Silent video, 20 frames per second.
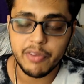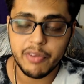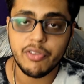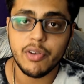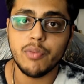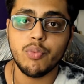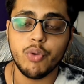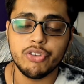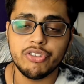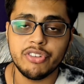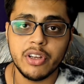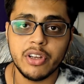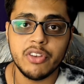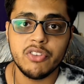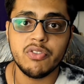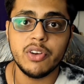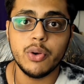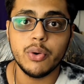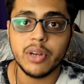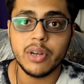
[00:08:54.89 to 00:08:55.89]
if you're watching
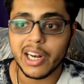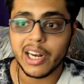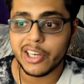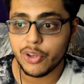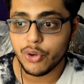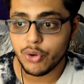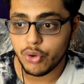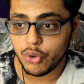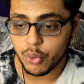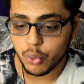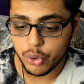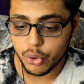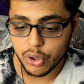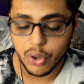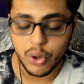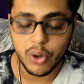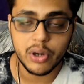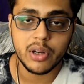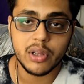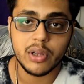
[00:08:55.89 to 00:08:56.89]
this video, that you do
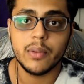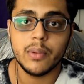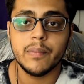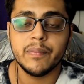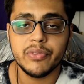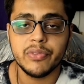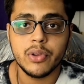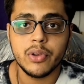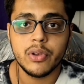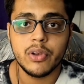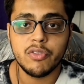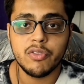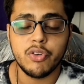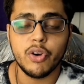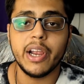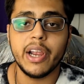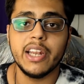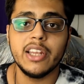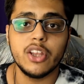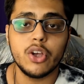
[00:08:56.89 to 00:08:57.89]
not
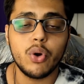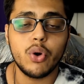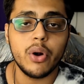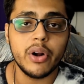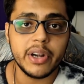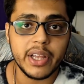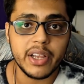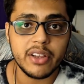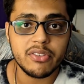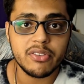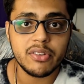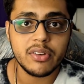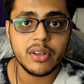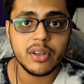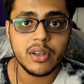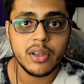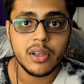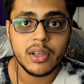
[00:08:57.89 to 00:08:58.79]
forget the context,